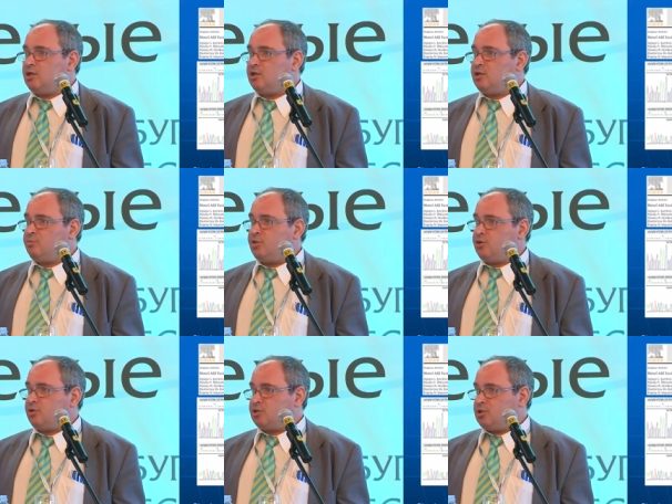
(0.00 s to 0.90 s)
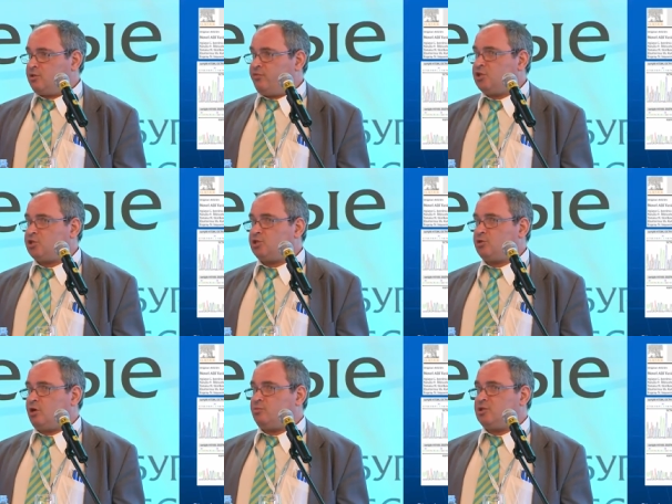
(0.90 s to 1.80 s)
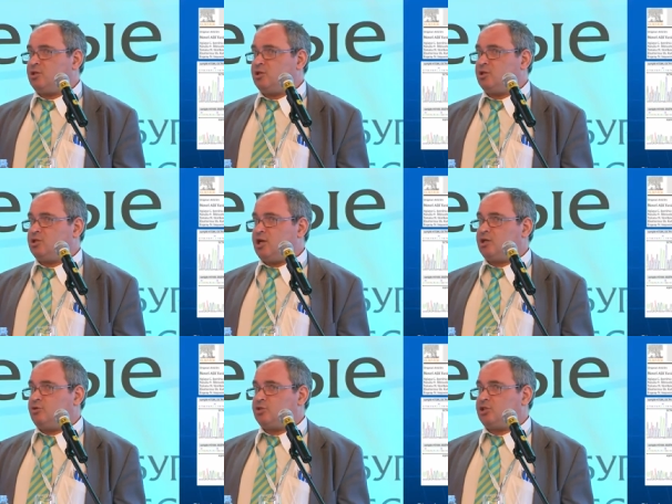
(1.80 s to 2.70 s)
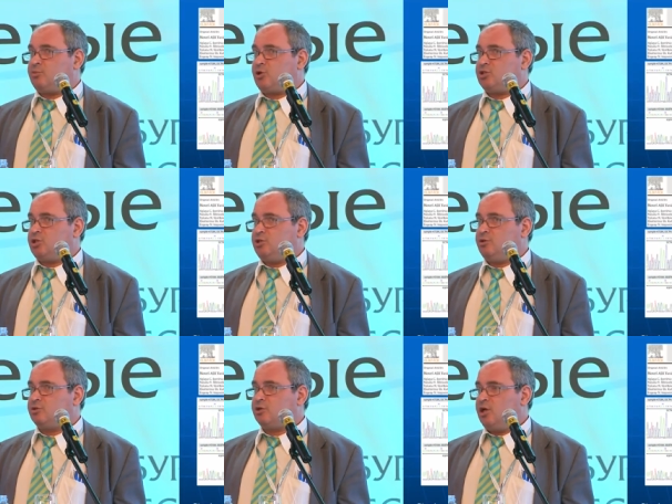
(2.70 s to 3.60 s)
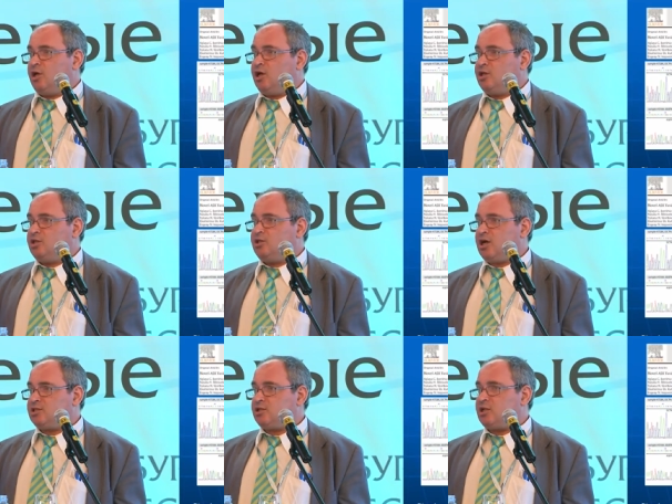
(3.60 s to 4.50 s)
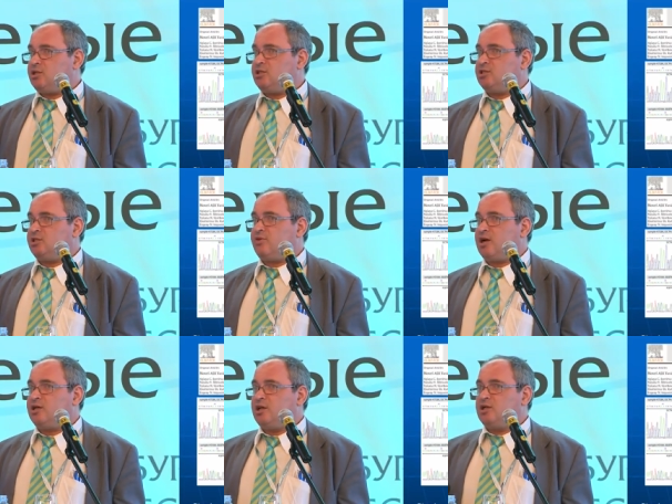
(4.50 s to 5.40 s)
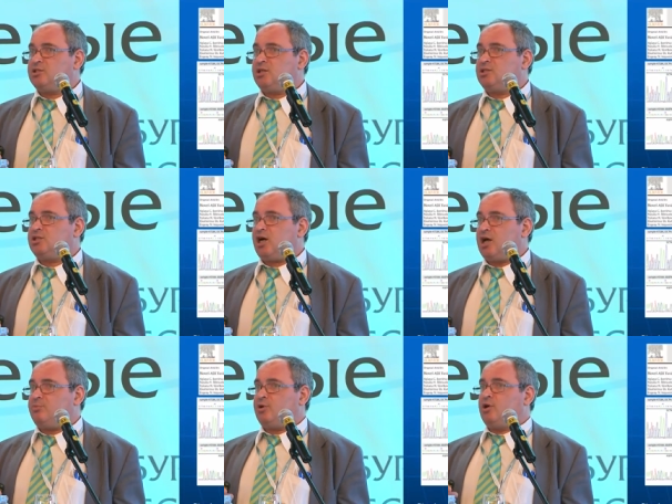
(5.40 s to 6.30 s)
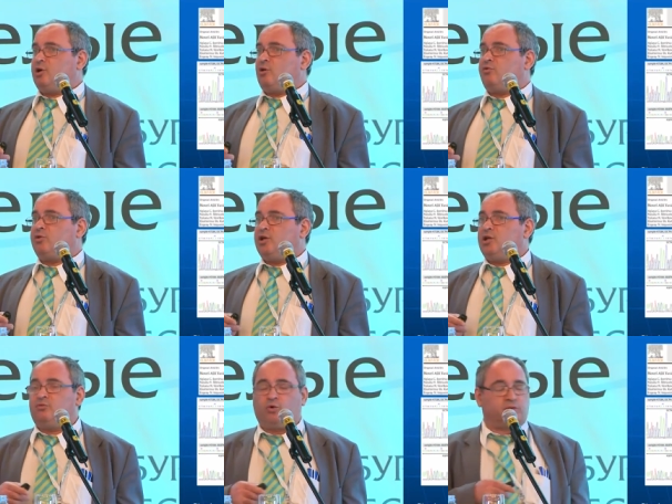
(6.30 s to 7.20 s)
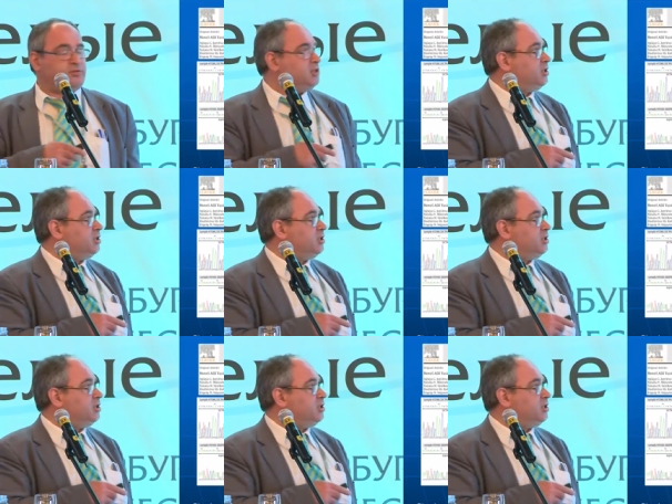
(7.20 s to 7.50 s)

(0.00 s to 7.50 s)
uh, because FISH is a common diagnostic procedure and it does not identify the type of involved